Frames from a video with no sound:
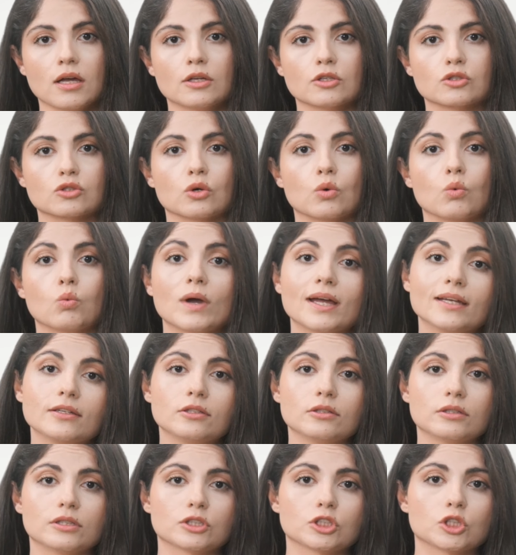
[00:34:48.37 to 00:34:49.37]
So when
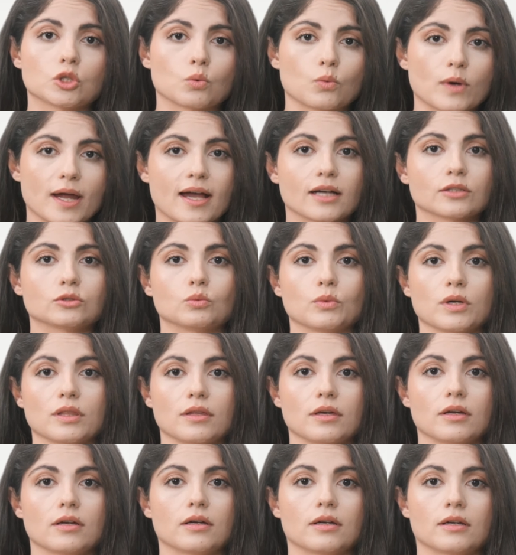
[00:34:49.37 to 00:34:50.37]
you interact
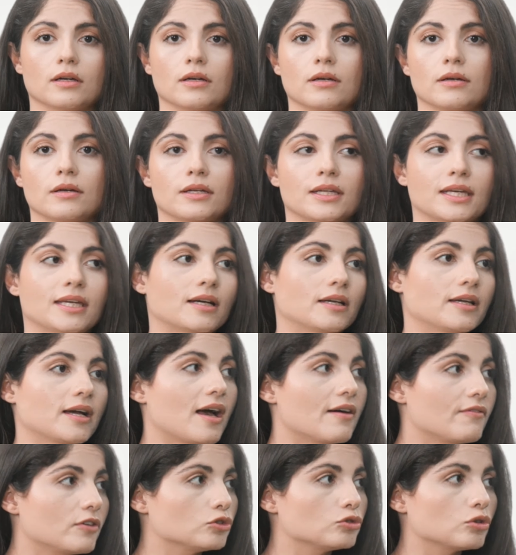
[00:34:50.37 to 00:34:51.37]
with an AI
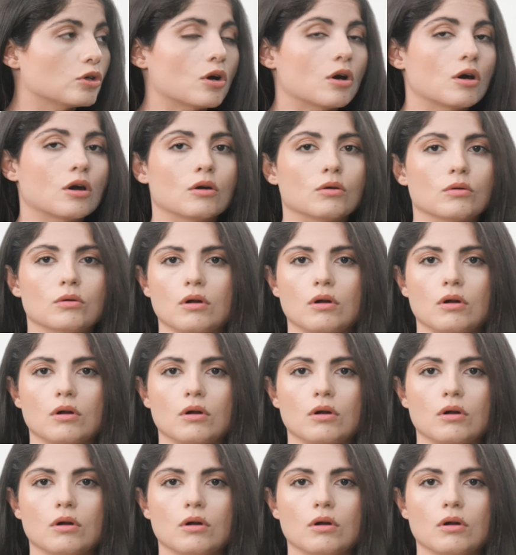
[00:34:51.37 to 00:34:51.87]
avatar,